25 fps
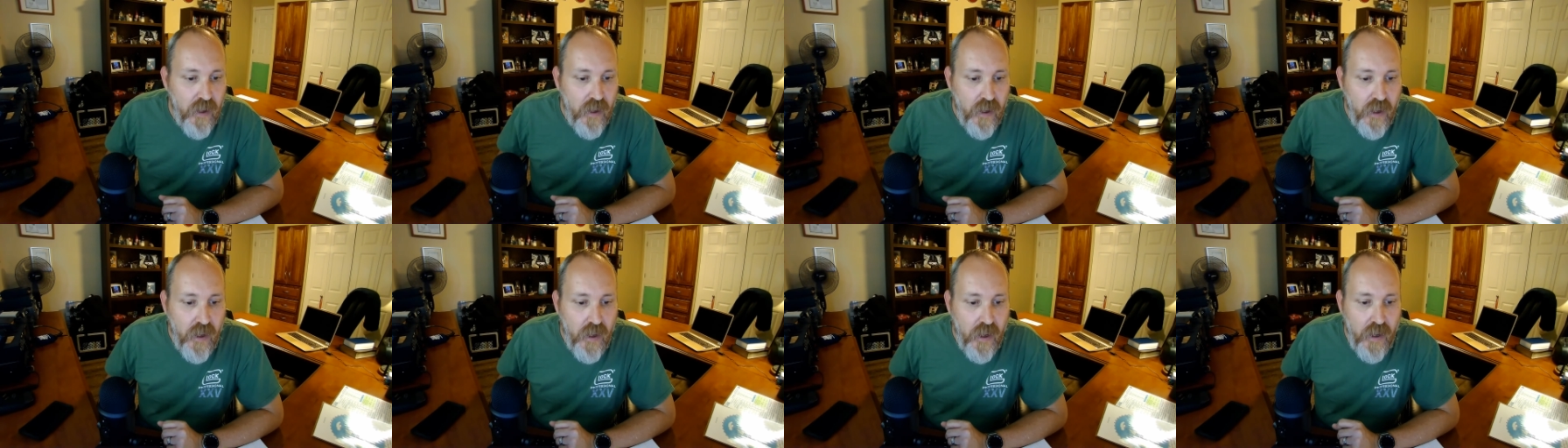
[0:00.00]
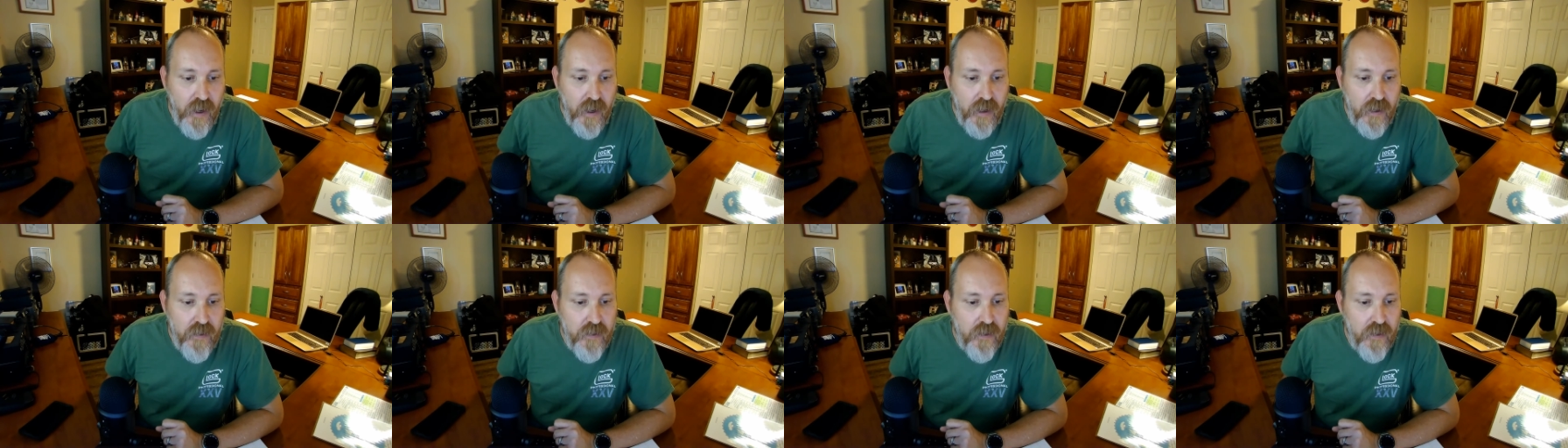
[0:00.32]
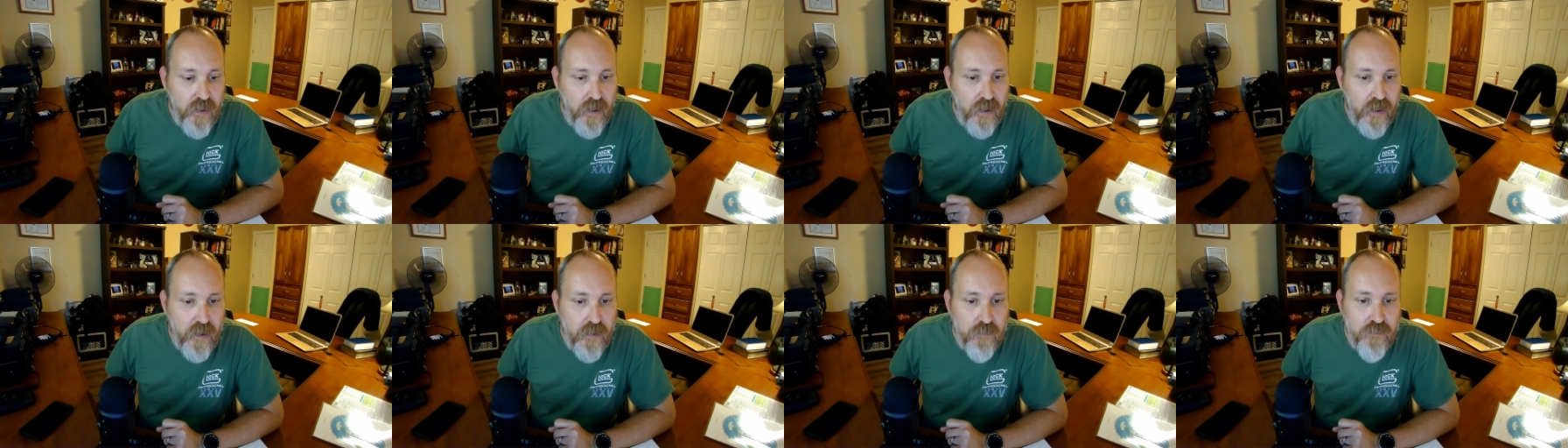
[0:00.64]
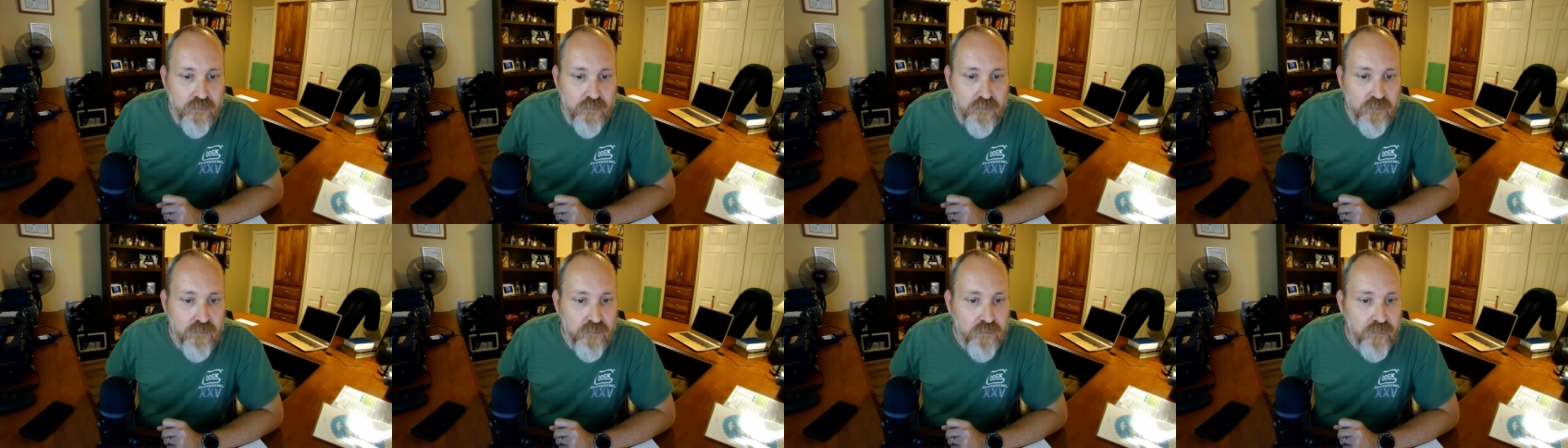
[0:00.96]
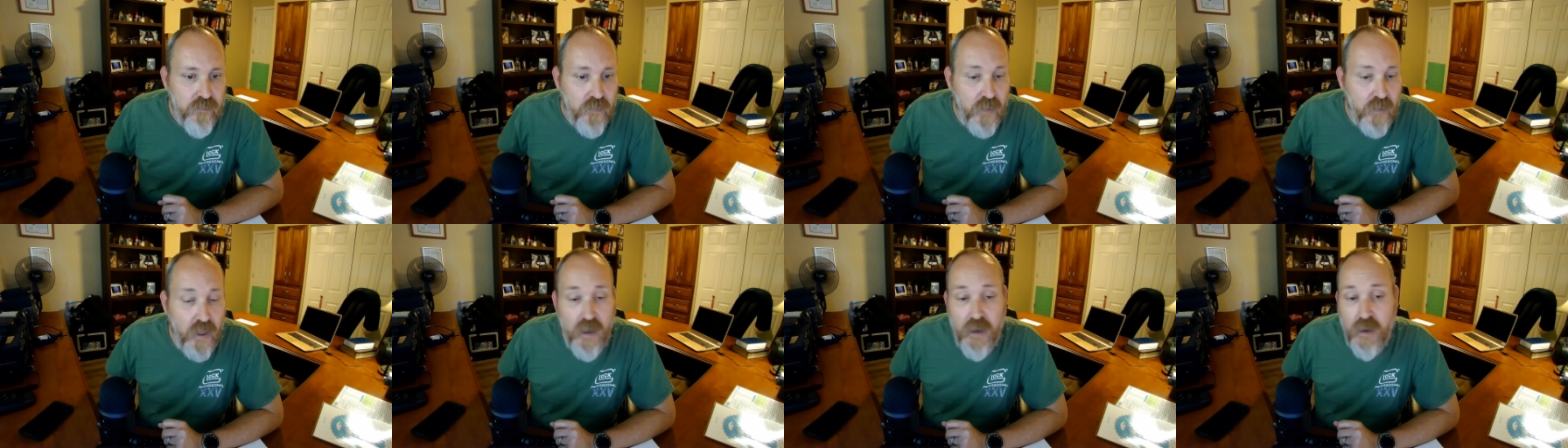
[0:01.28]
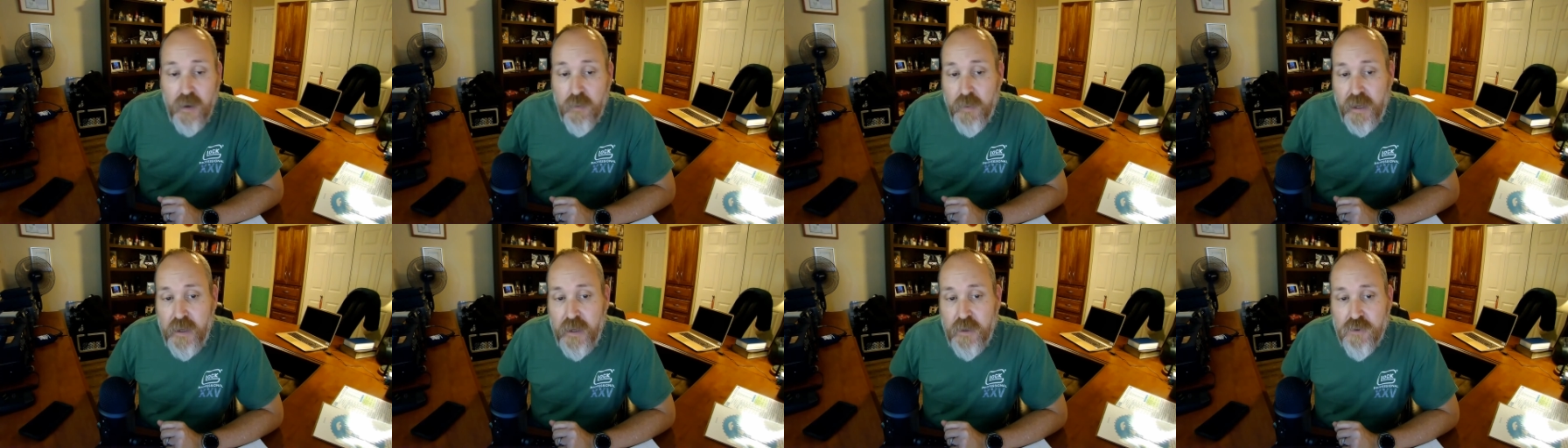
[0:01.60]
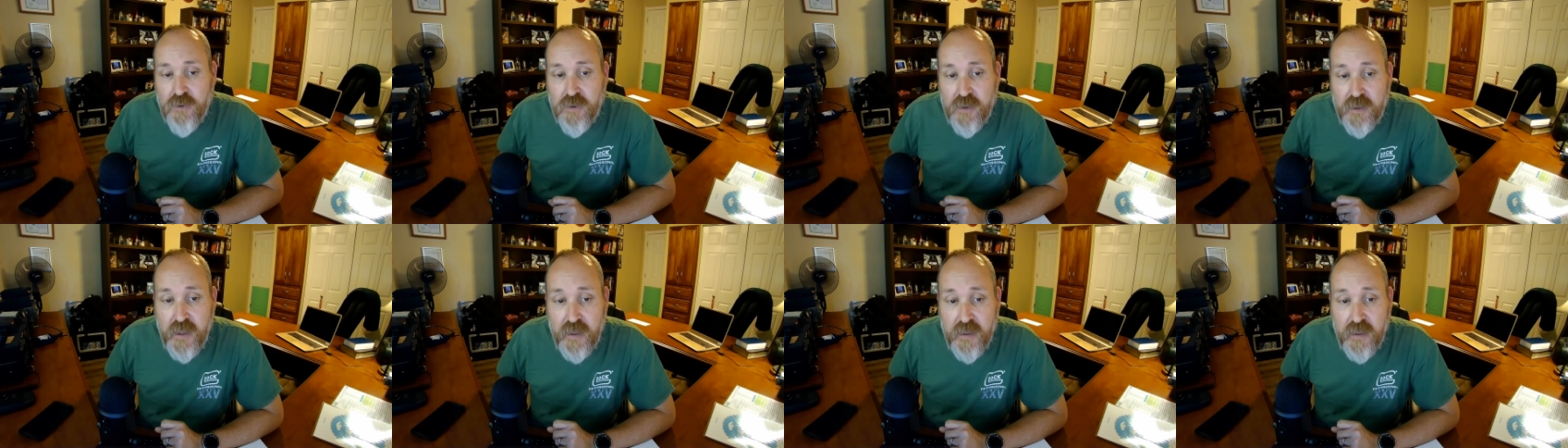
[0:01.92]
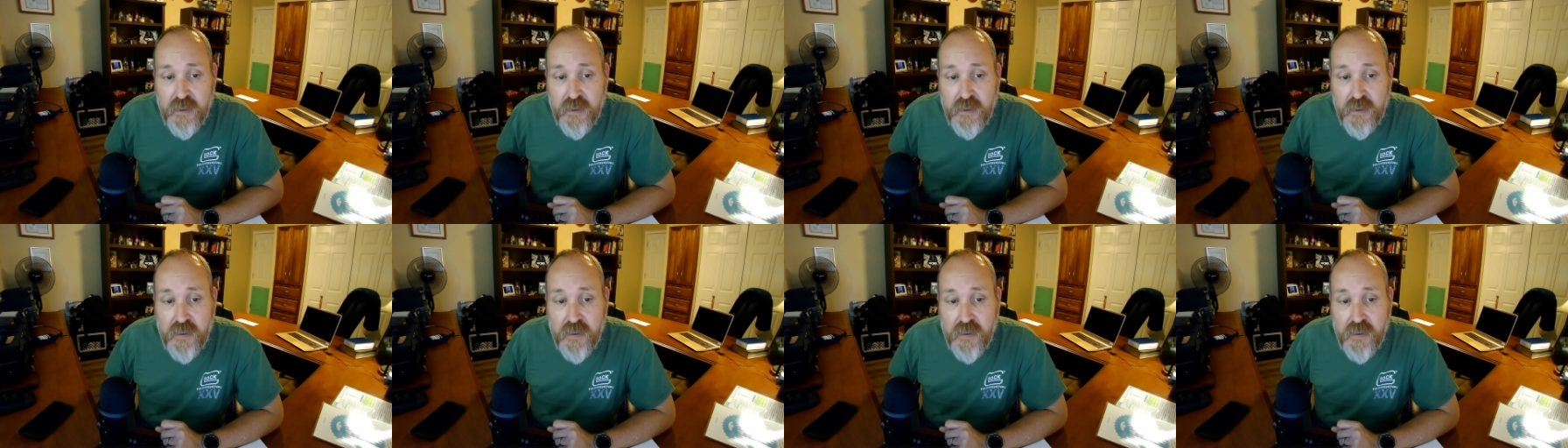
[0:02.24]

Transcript: And um, yeah, it'll be interesting